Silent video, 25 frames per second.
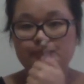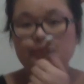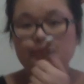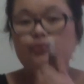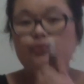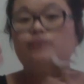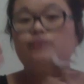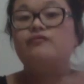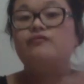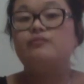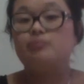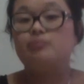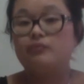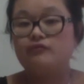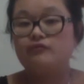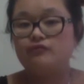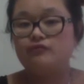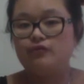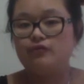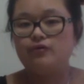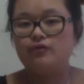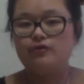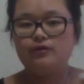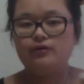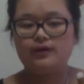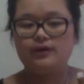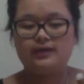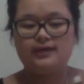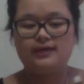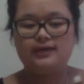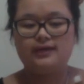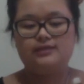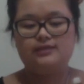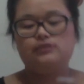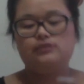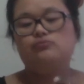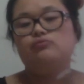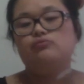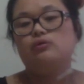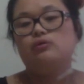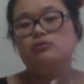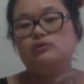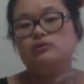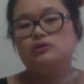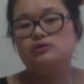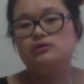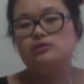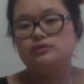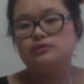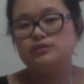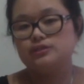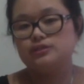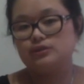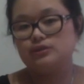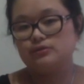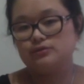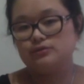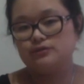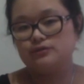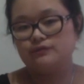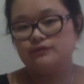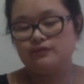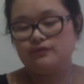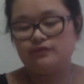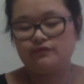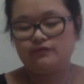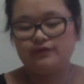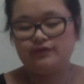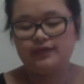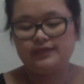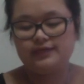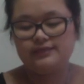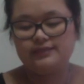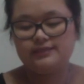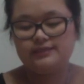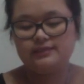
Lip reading: even before, I like to roll it on the soles of her feet